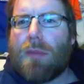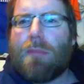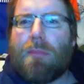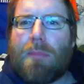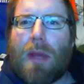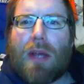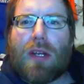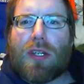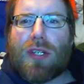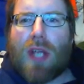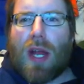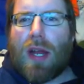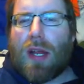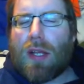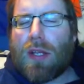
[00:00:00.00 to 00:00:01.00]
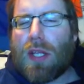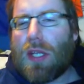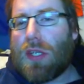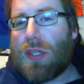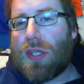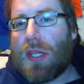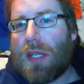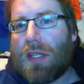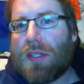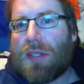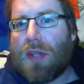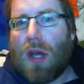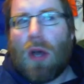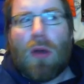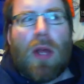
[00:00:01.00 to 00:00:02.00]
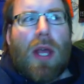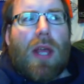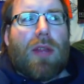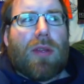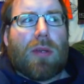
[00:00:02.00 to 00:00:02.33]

better shot at a clean sheet. So they're